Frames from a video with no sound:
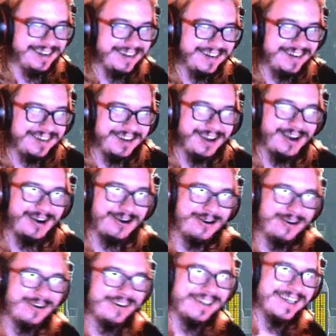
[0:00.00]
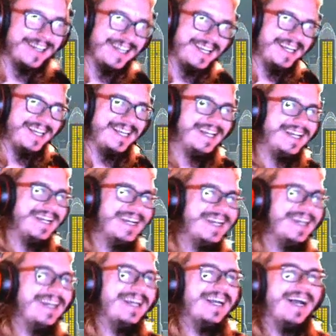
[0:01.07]
So,
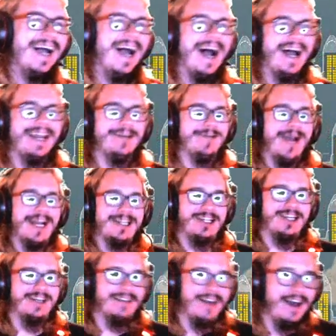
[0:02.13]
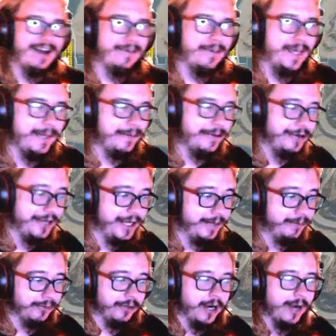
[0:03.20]
I'd imagine a lot of people,
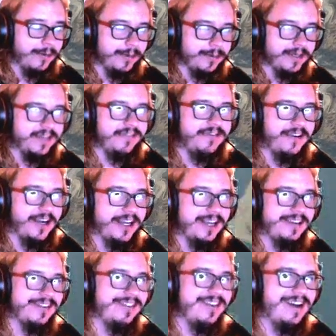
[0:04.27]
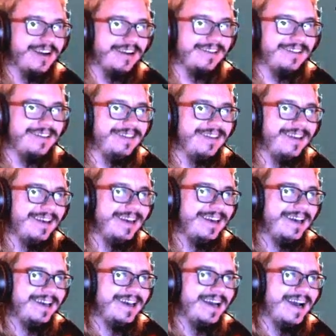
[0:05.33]
it probably fucking sucks.
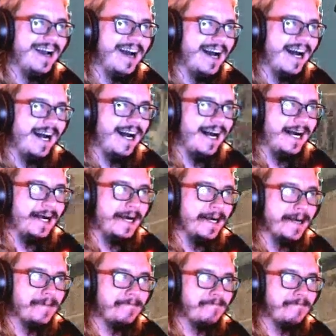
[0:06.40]
But,